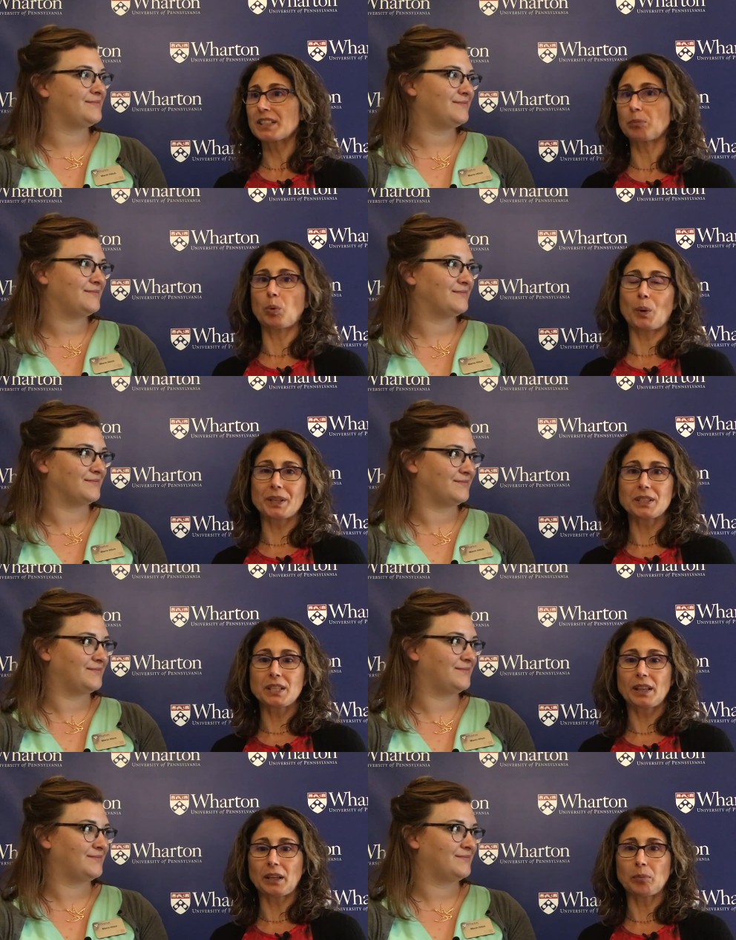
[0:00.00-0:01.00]
Speaker 1: important to
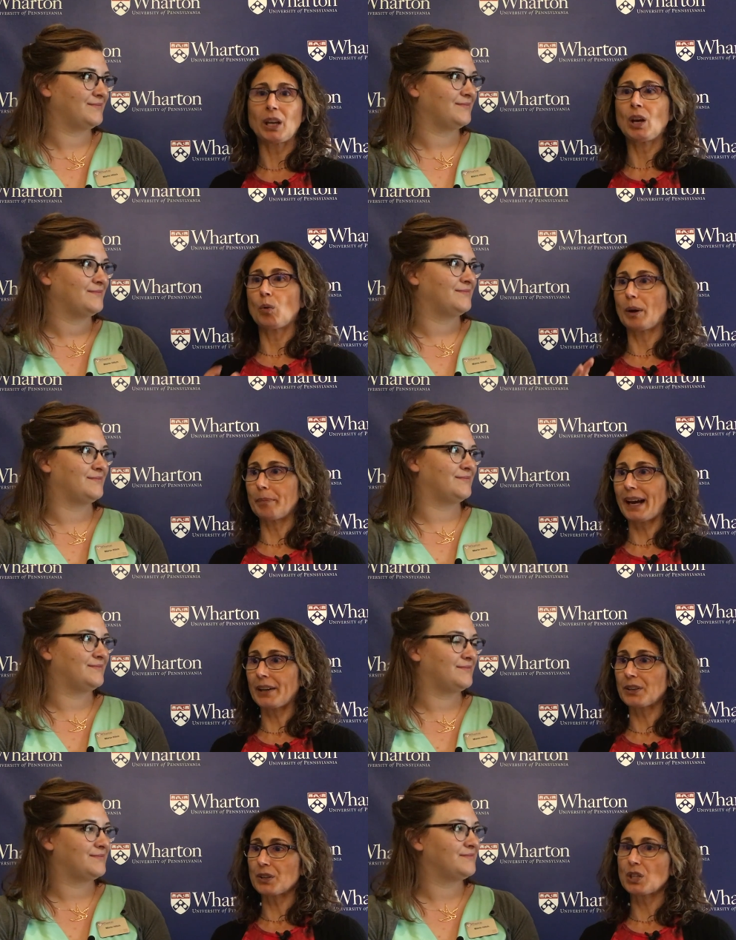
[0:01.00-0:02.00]
them, what
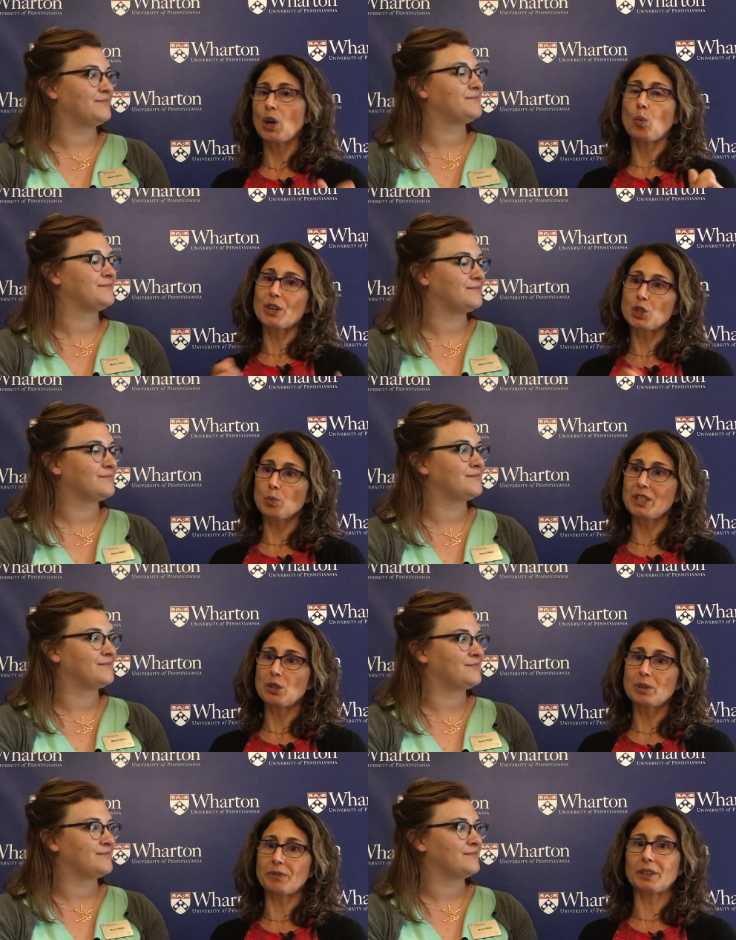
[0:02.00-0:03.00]
matters, what should we do
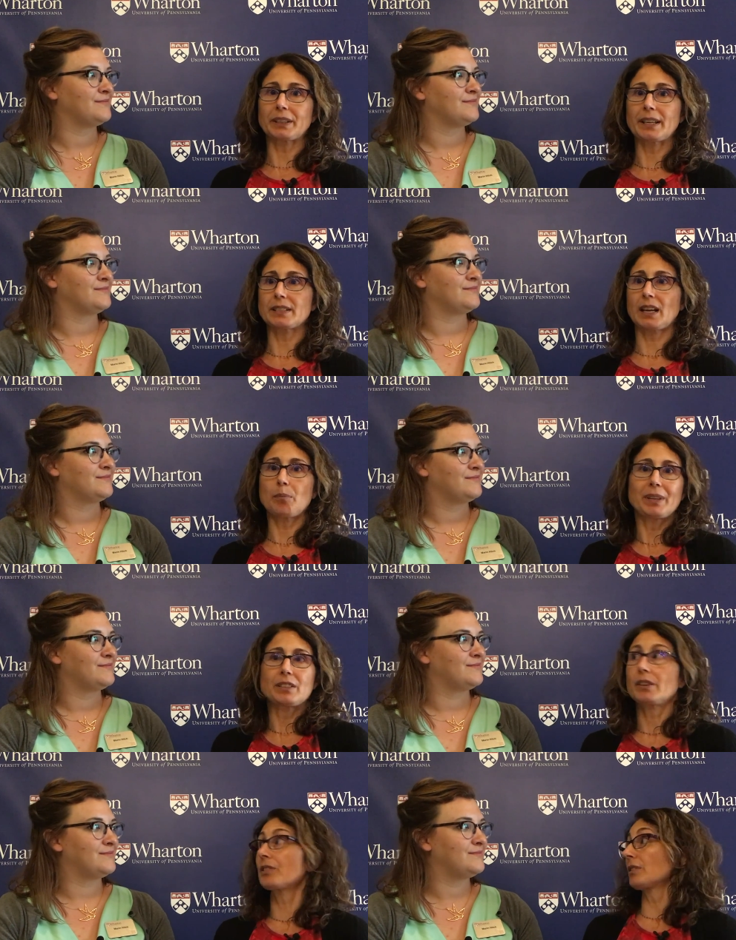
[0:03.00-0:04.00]
differently as a company.
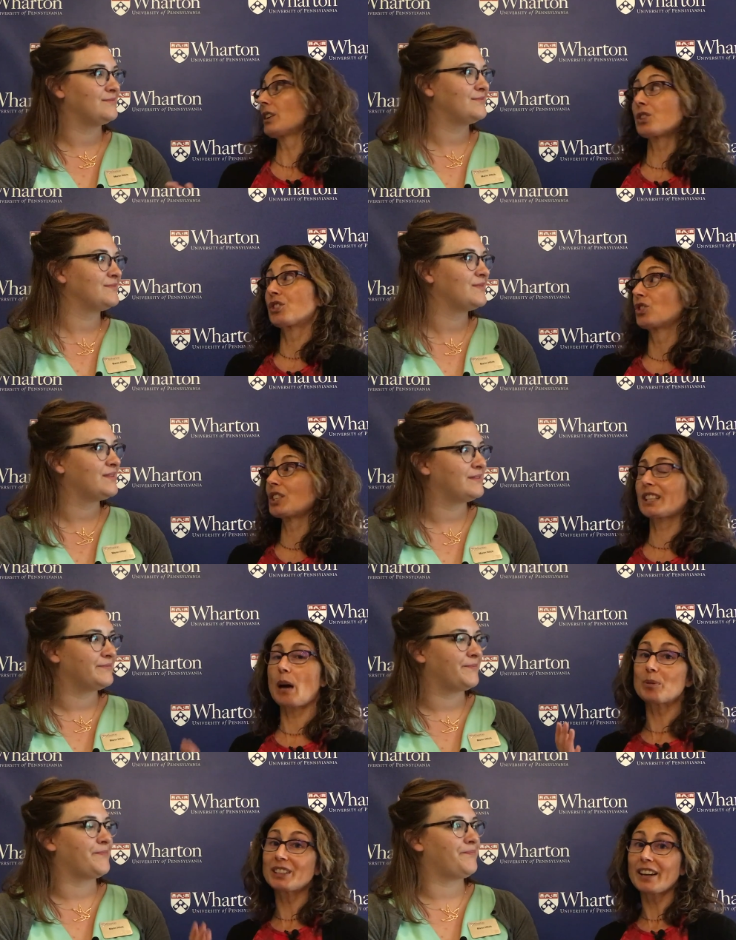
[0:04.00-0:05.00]
So there's just a
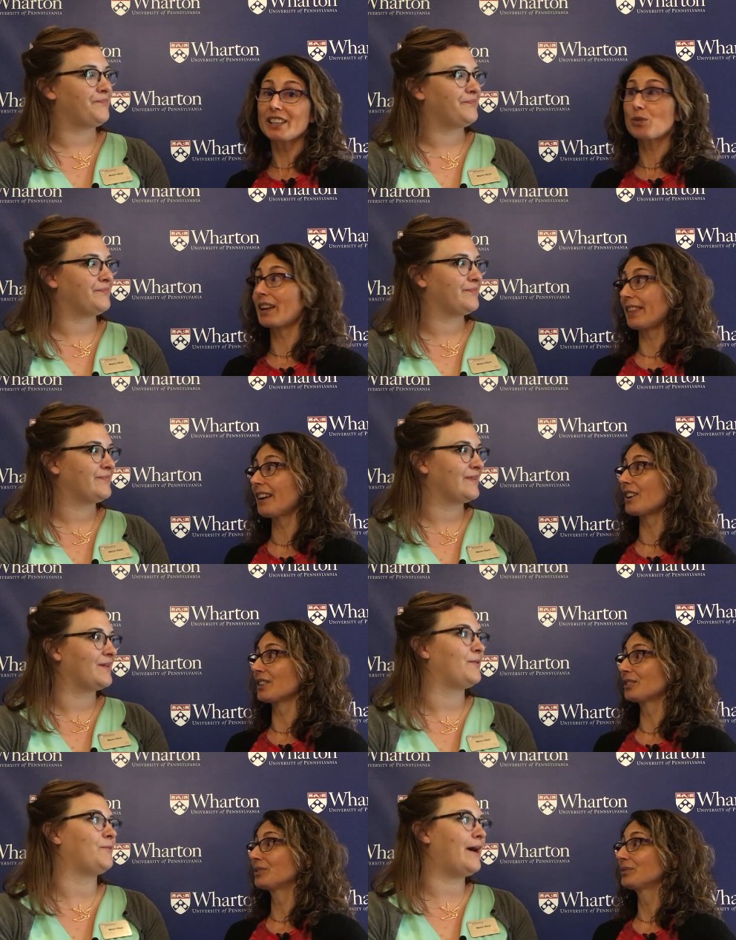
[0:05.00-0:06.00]
couple nuggets right there.
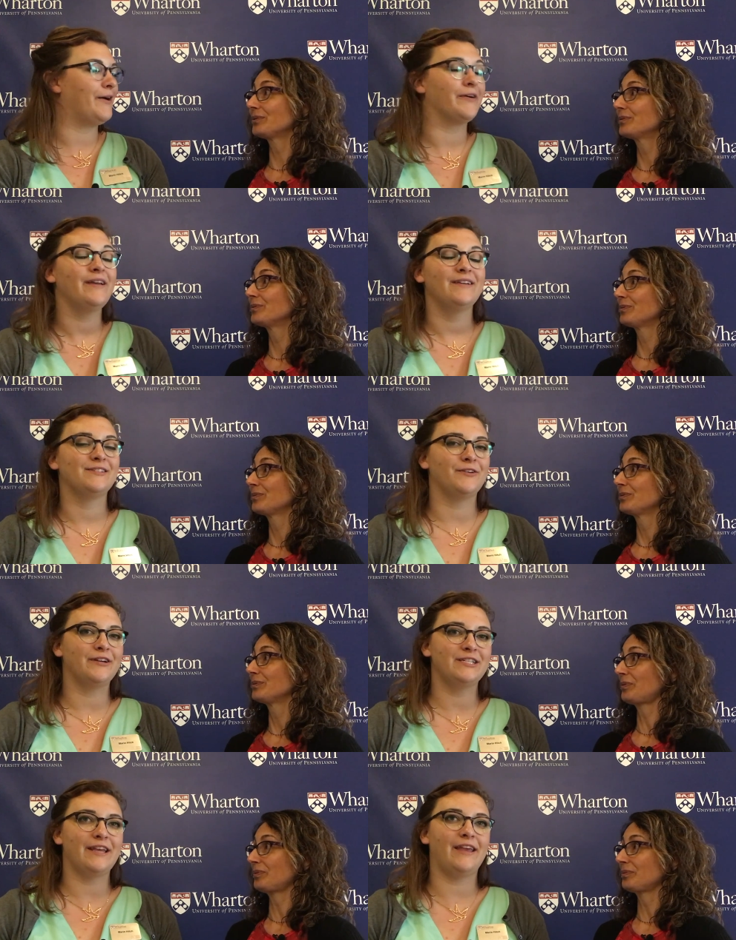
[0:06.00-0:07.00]
Speaker 2: Wow. So you're
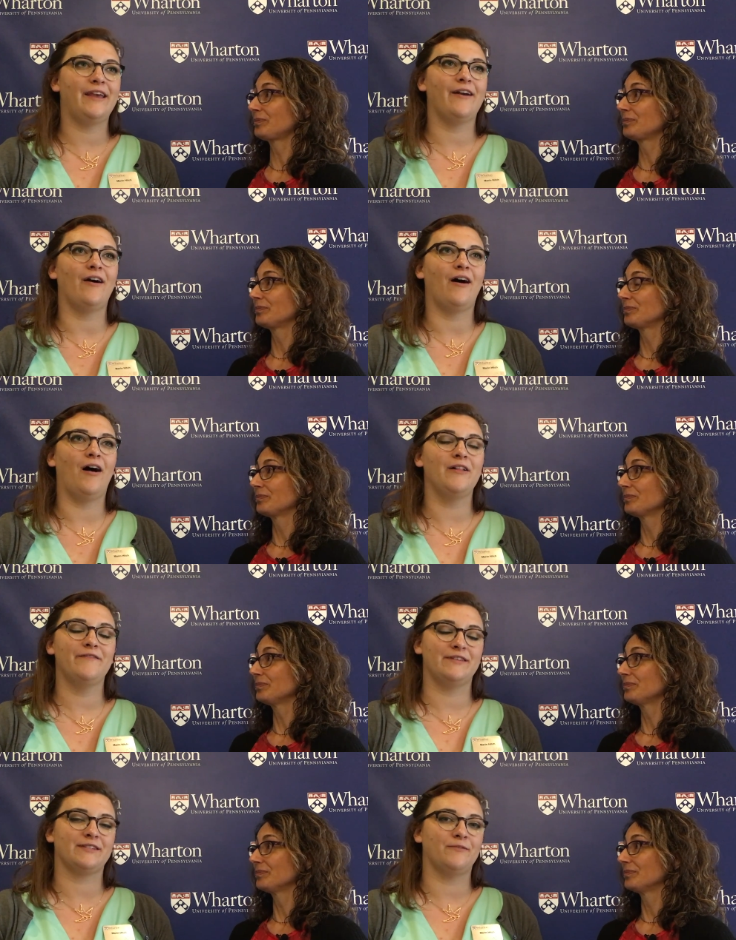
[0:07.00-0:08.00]
taking all of
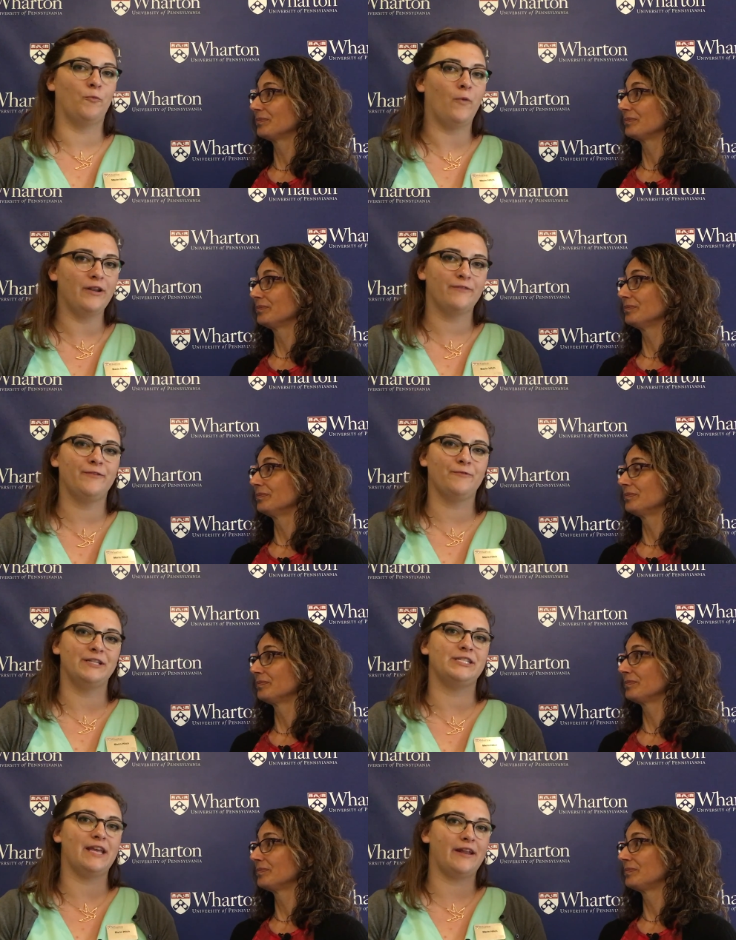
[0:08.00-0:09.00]
this wonderful
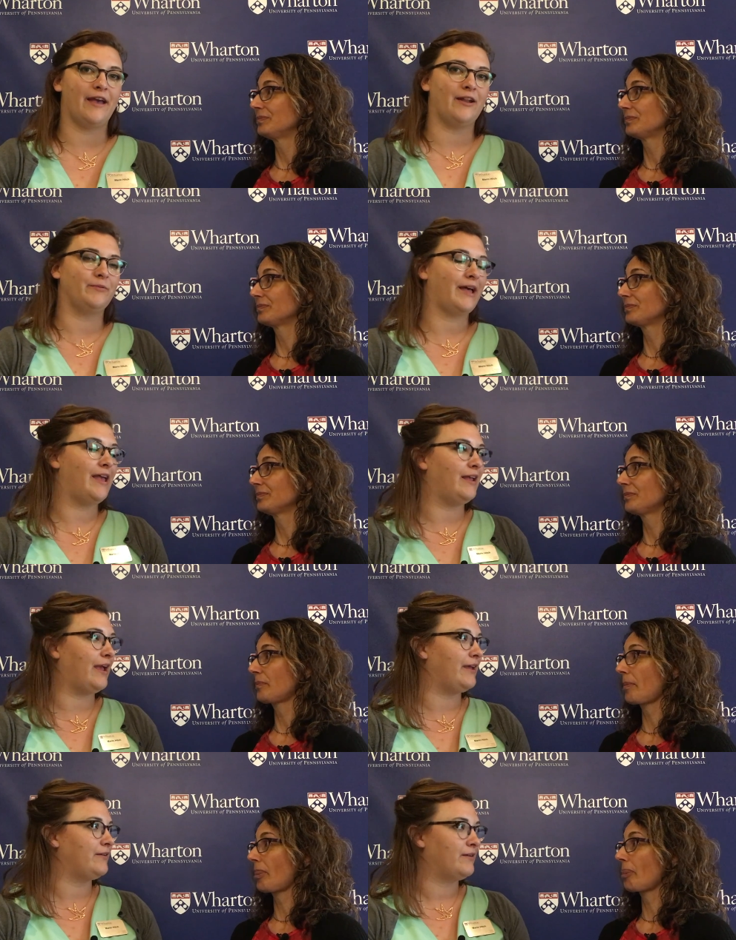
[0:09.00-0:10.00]
rich data and applying
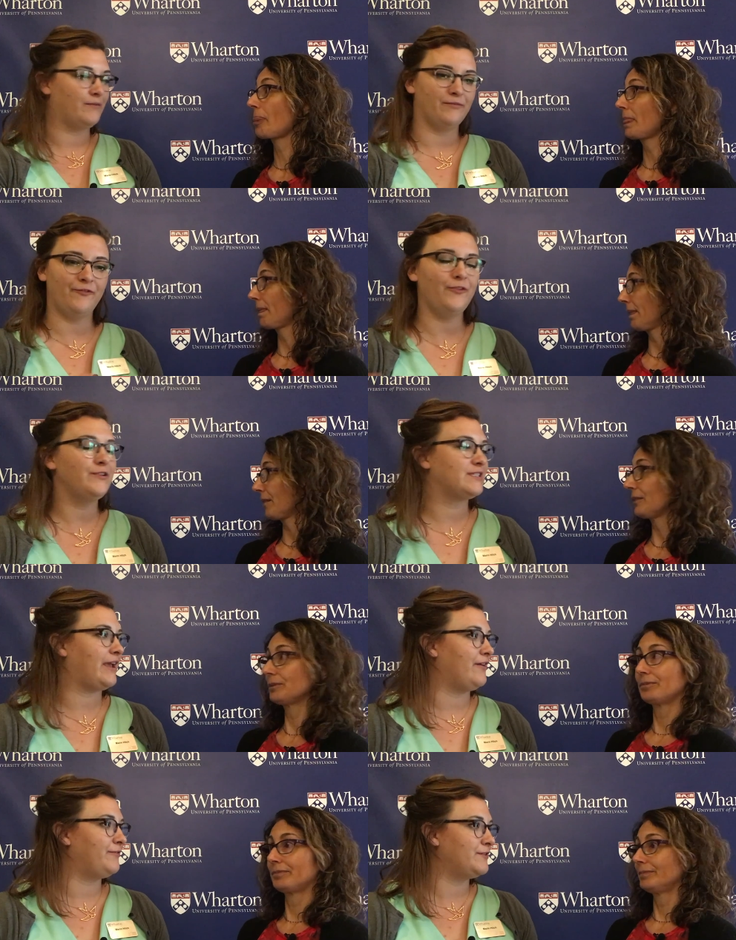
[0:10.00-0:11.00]
it full
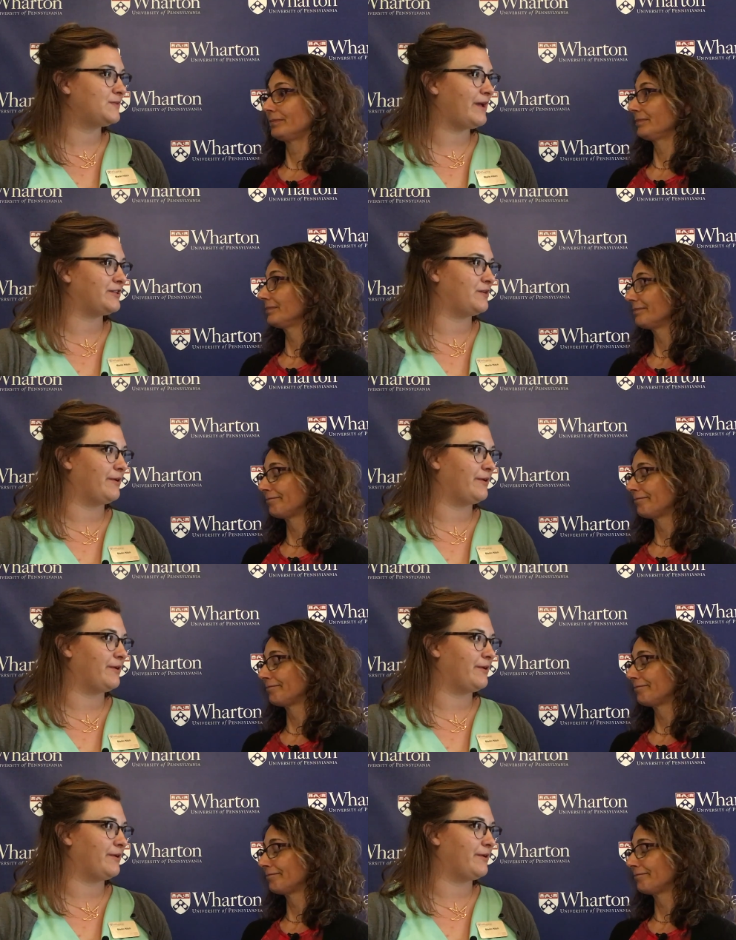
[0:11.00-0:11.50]
scale, full spectrum